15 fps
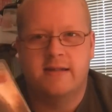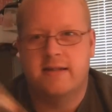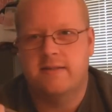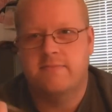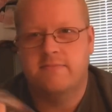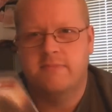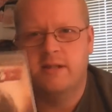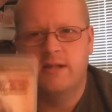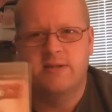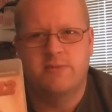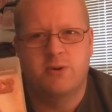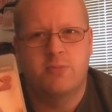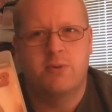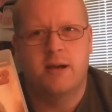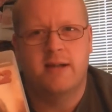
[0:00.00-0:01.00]
I need some
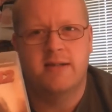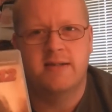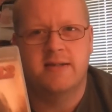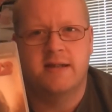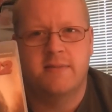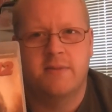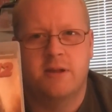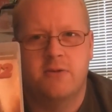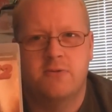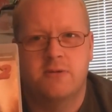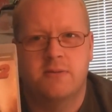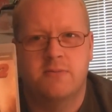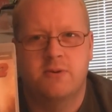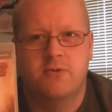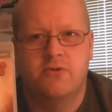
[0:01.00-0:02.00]
more practice to get better
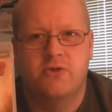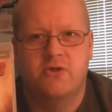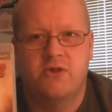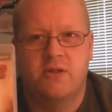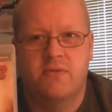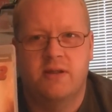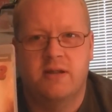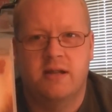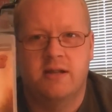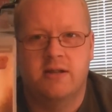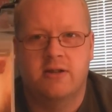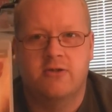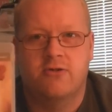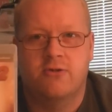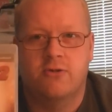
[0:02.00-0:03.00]
with the moves and stuff like that,
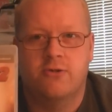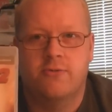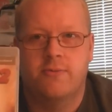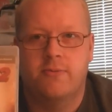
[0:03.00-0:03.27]
and the controls.